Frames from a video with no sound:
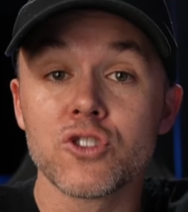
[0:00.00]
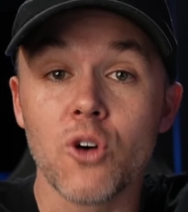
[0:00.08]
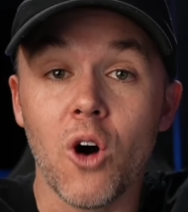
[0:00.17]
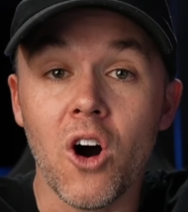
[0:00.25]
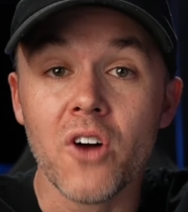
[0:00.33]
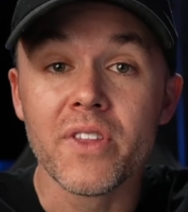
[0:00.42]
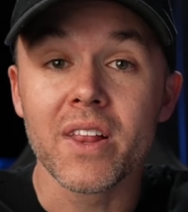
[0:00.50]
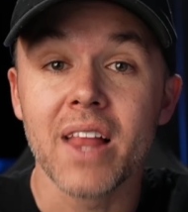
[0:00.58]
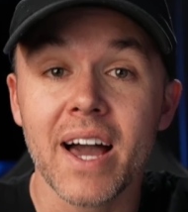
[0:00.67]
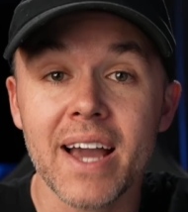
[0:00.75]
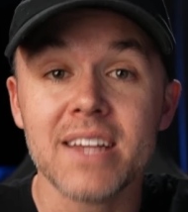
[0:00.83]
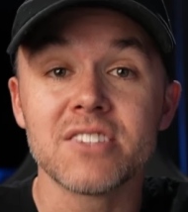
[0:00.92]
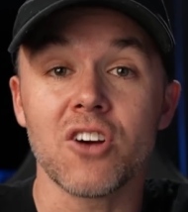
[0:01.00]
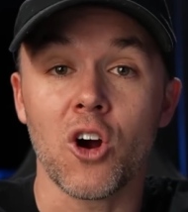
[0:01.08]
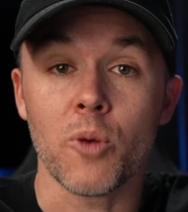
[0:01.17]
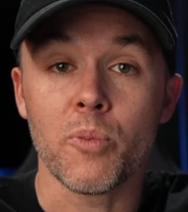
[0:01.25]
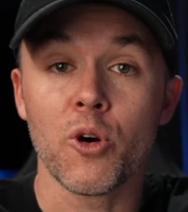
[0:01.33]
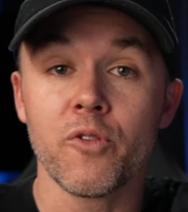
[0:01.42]
all the lines are
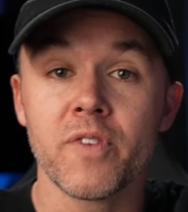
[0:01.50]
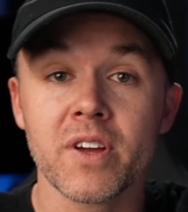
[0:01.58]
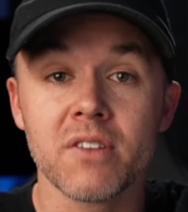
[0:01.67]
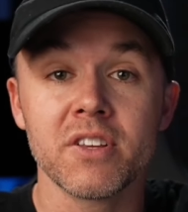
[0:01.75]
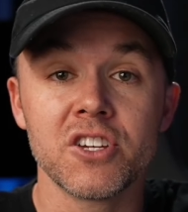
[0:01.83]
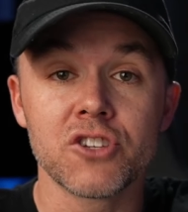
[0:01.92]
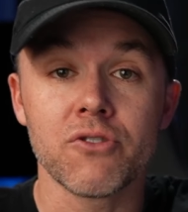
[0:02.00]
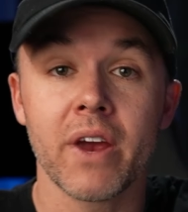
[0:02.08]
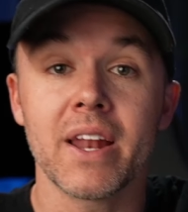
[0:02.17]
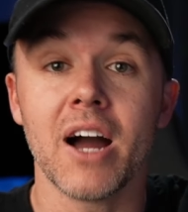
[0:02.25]
perfectly straight